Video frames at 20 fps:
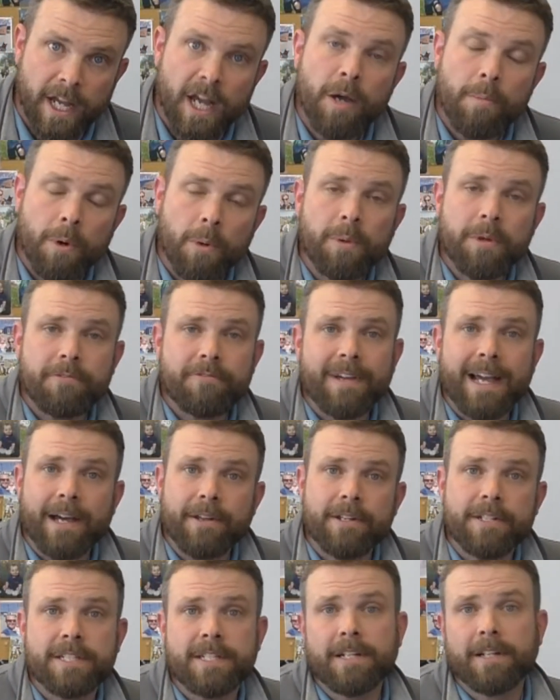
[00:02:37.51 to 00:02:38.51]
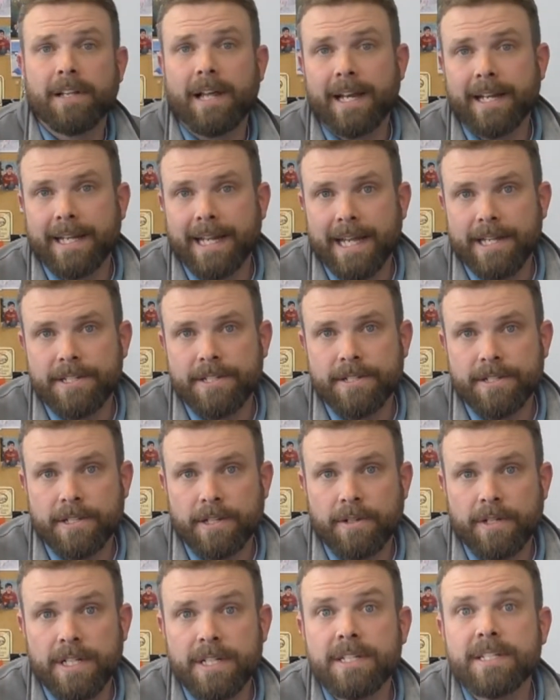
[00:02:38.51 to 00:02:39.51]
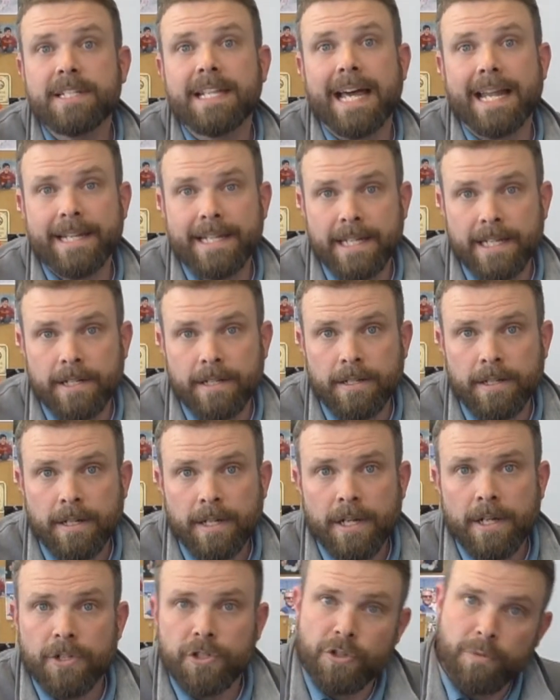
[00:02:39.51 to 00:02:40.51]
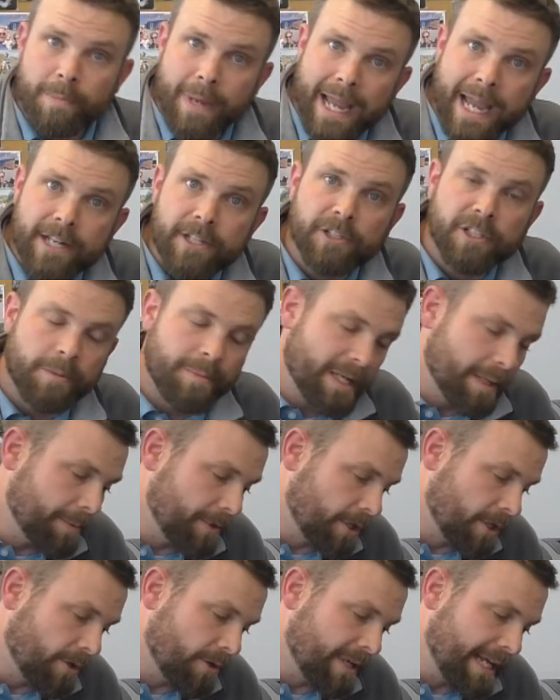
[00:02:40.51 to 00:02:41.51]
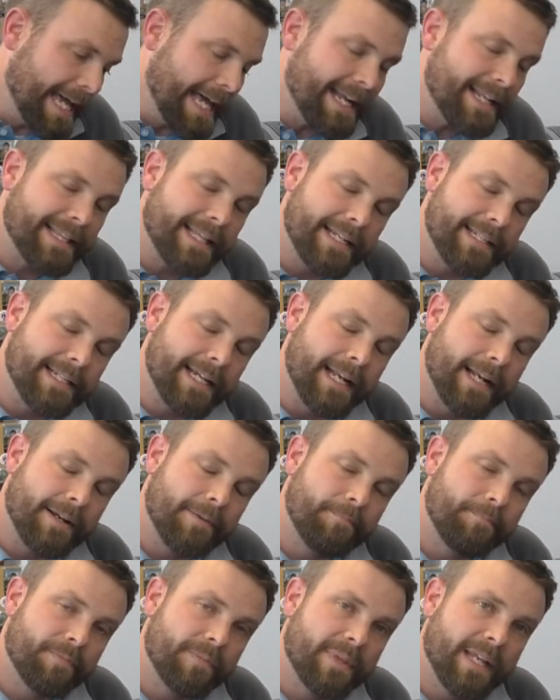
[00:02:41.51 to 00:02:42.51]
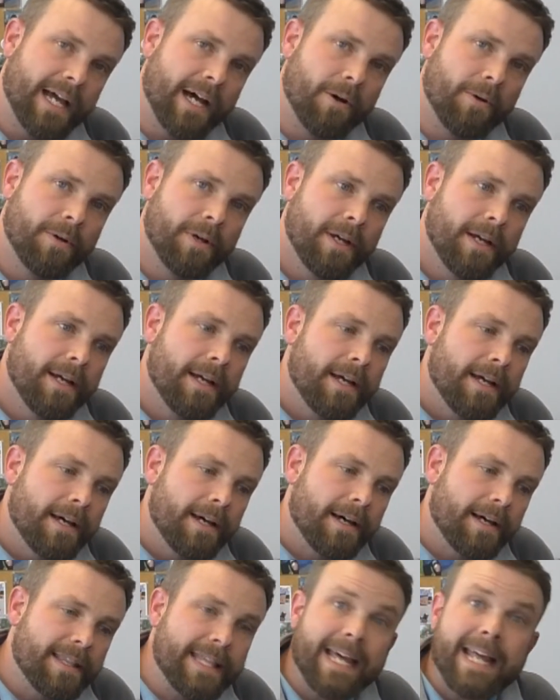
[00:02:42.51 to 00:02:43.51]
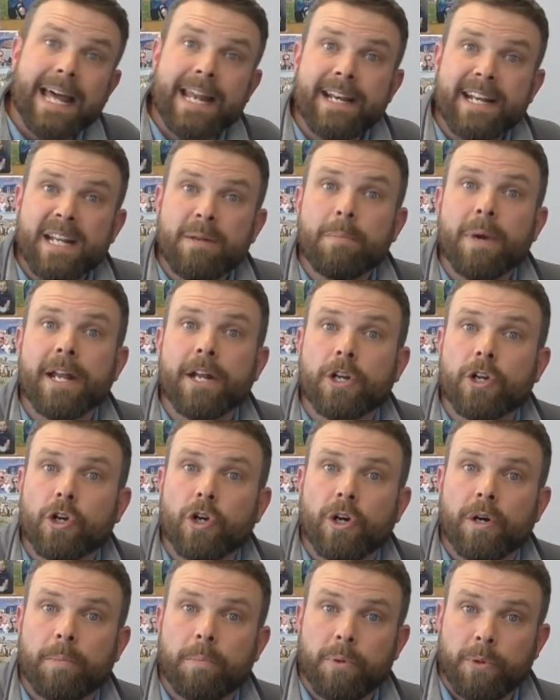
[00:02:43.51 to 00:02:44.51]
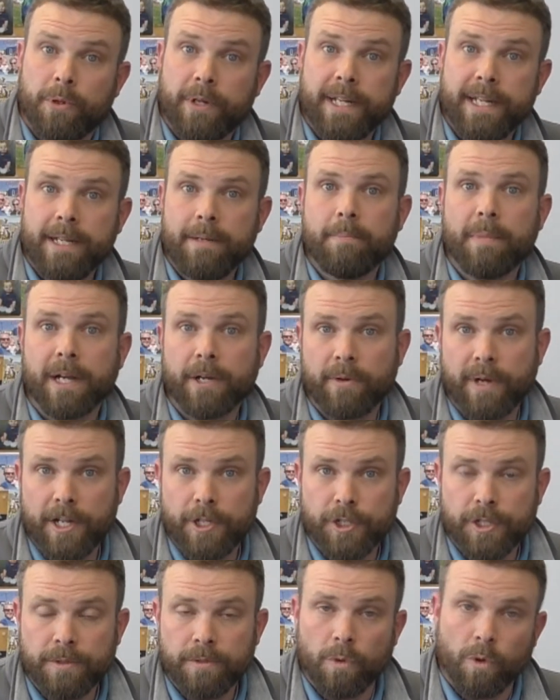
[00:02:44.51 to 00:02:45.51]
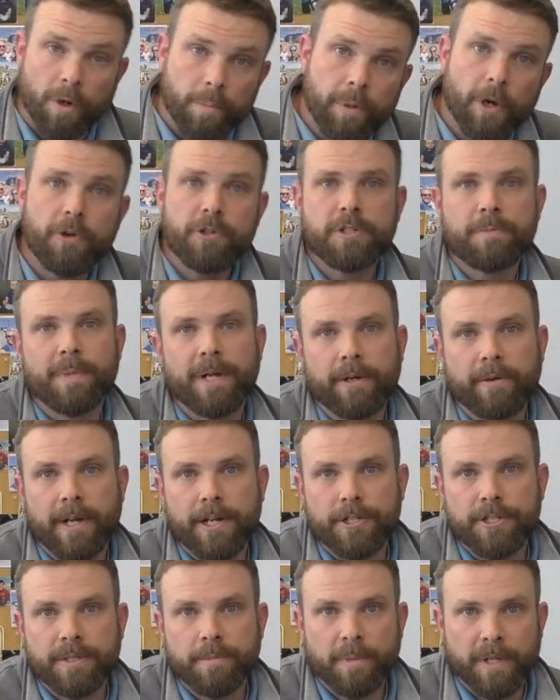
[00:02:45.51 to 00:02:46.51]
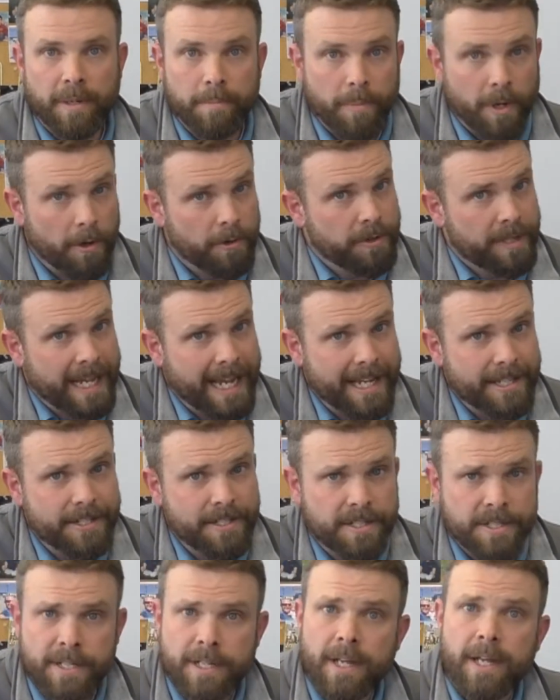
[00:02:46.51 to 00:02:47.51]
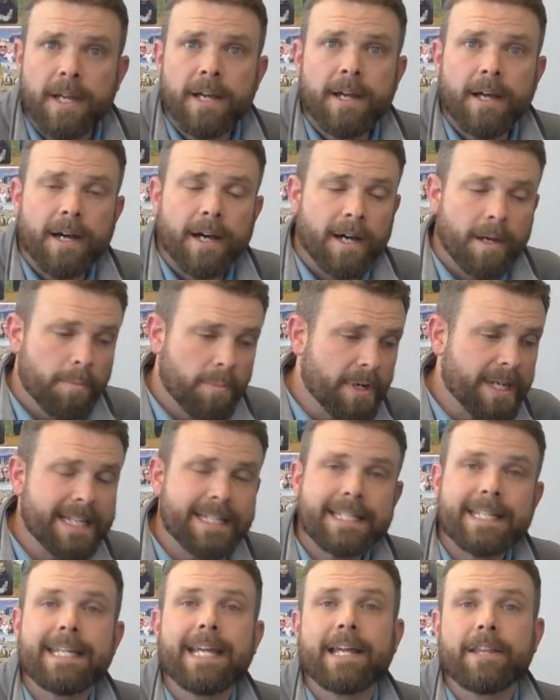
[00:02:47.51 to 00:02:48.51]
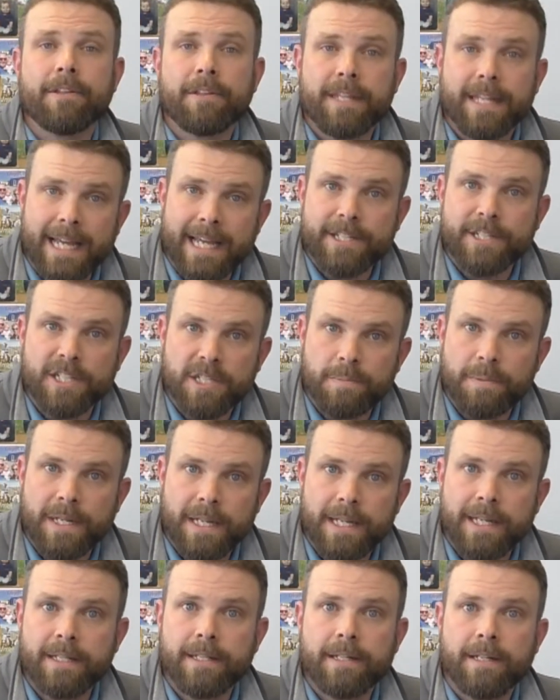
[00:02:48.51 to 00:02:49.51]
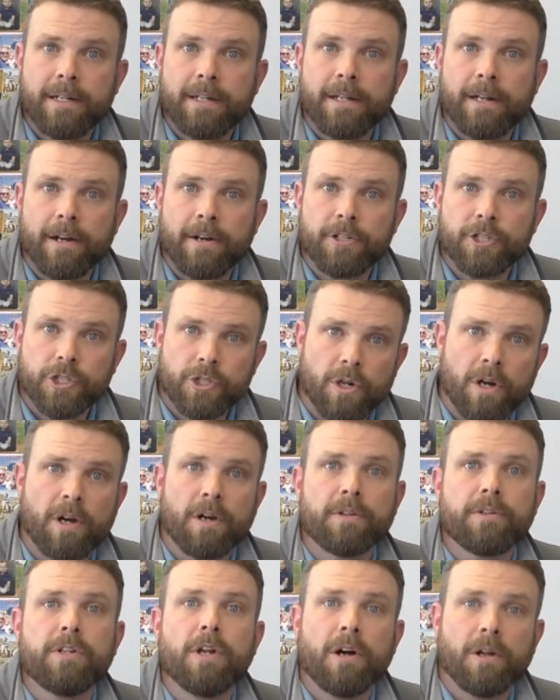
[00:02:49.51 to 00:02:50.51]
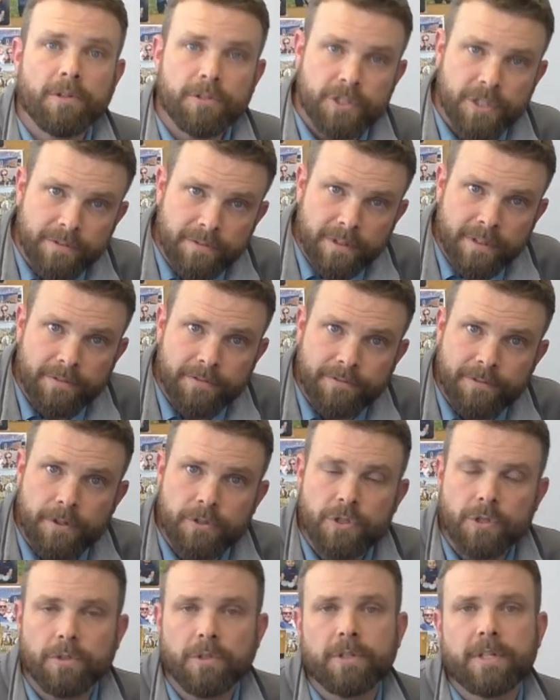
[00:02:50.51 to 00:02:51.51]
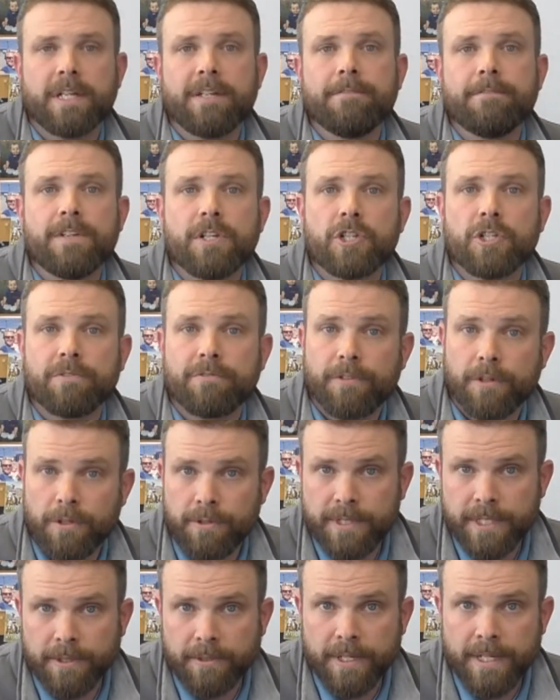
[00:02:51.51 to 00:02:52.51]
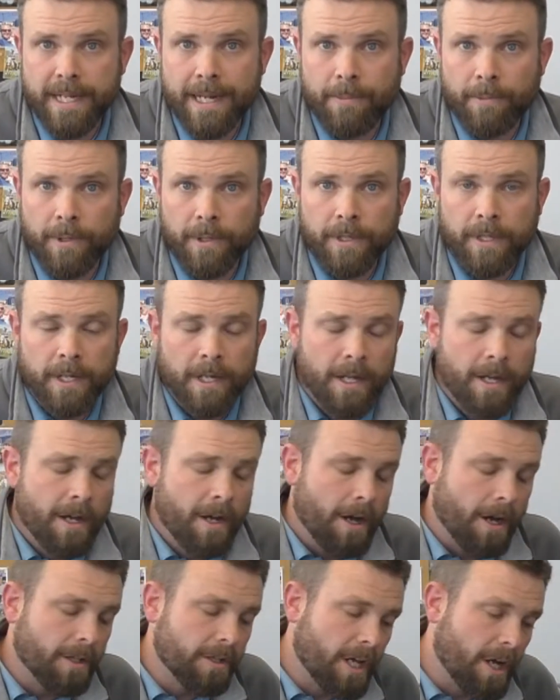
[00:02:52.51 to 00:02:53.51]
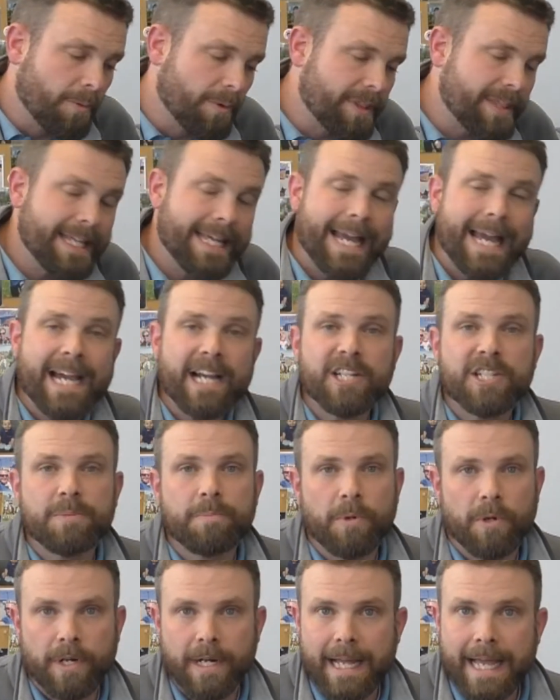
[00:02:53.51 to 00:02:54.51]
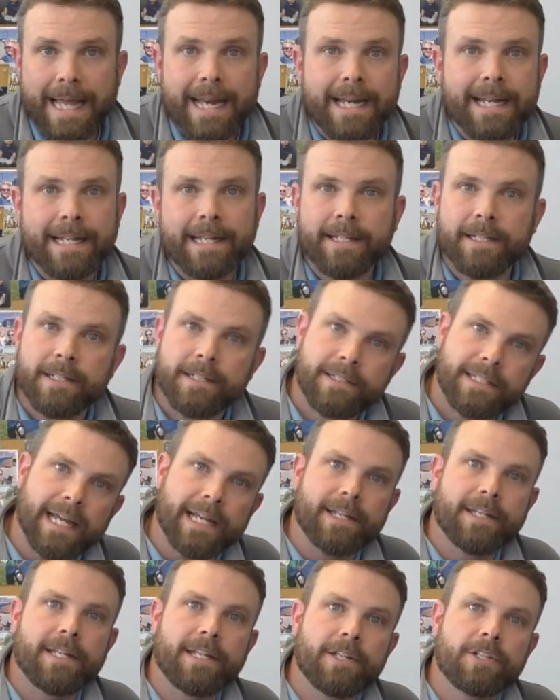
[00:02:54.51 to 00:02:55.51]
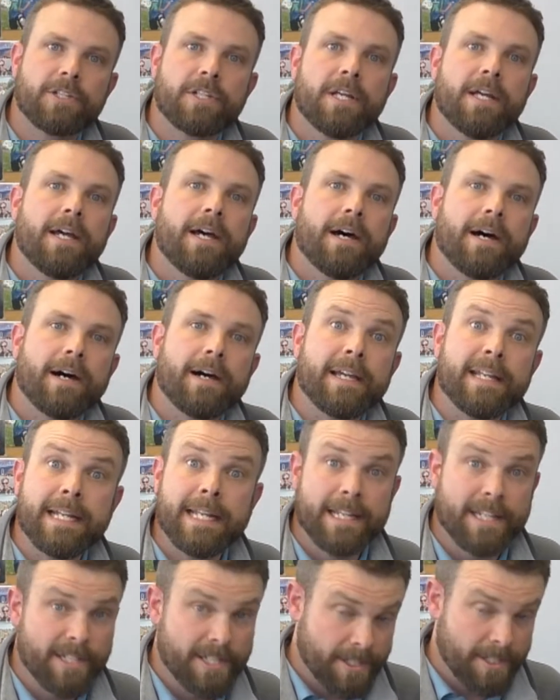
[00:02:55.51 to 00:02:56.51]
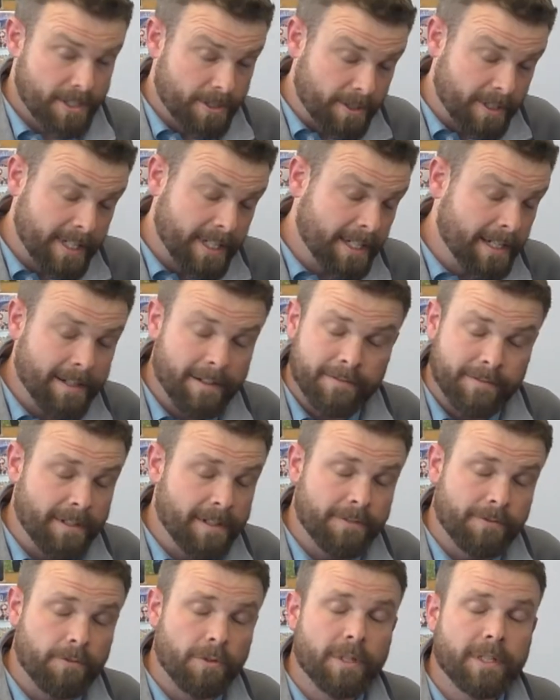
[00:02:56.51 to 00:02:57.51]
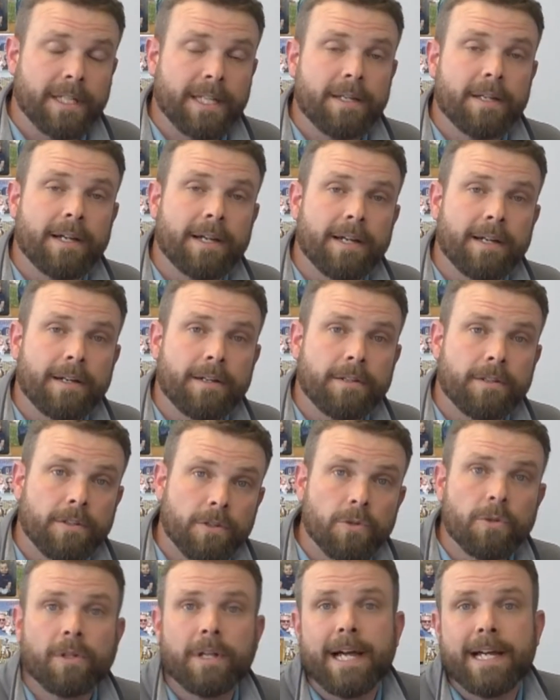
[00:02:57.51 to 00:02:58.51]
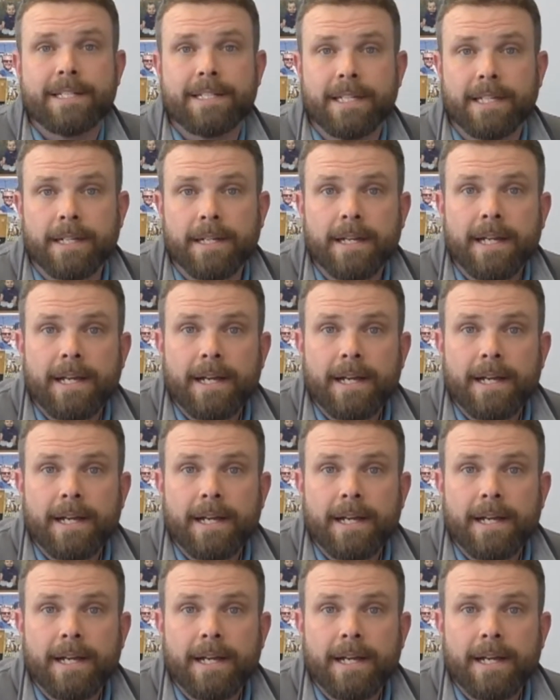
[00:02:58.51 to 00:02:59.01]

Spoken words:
But what we found is in a lot of cases there is that need to manually be able to go and edit that data. Now, the editing might occur pre-migration or post-migration, but in both cases, bringing together the SSP and our strong knowledge and future-looking vision for utility network, along with the expert editing techniques and history of really utilizing